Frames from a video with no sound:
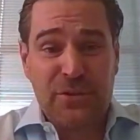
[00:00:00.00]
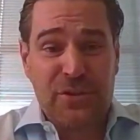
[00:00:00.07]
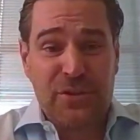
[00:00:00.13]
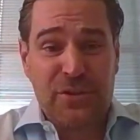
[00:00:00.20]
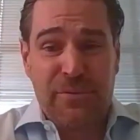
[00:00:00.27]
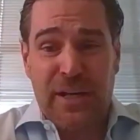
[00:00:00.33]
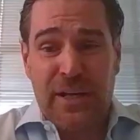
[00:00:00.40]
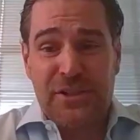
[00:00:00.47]

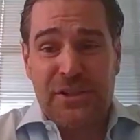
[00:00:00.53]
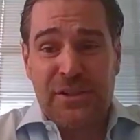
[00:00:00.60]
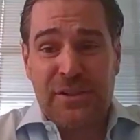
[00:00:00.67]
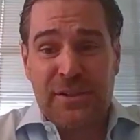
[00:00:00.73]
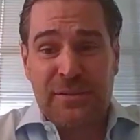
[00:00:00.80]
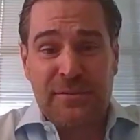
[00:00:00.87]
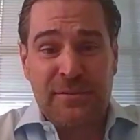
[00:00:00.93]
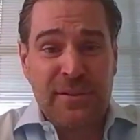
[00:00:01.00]
certification,
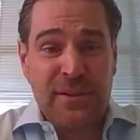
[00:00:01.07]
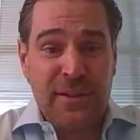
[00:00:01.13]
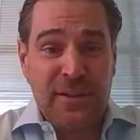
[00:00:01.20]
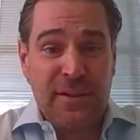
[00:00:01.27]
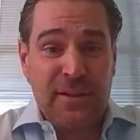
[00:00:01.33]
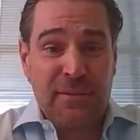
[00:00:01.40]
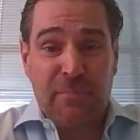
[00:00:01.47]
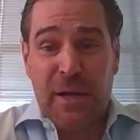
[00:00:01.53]
and
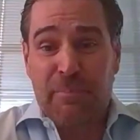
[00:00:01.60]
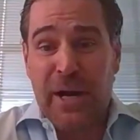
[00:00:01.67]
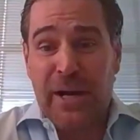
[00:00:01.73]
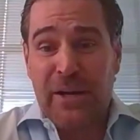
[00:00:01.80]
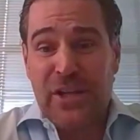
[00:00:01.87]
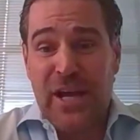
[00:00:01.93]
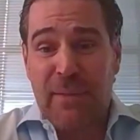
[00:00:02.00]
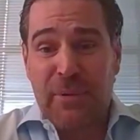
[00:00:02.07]
make
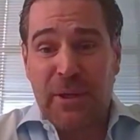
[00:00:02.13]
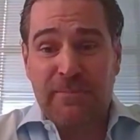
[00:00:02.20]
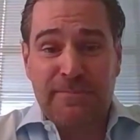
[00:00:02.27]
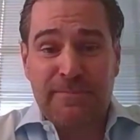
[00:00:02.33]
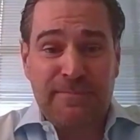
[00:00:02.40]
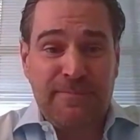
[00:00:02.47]
buyers happy.